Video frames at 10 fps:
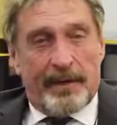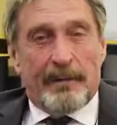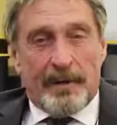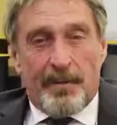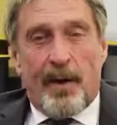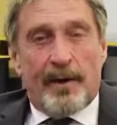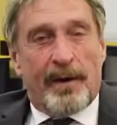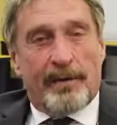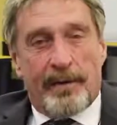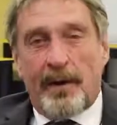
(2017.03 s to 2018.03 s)
I'm smart
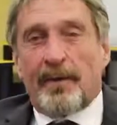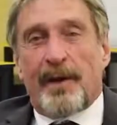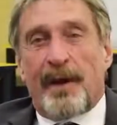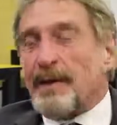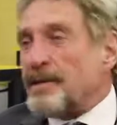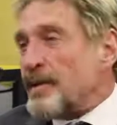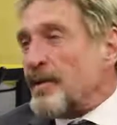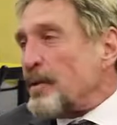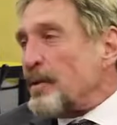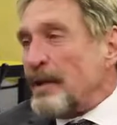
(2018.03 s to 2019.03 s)
enough to know that, and
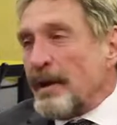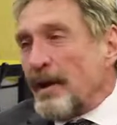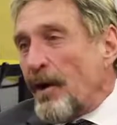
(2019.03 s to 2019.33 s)
so were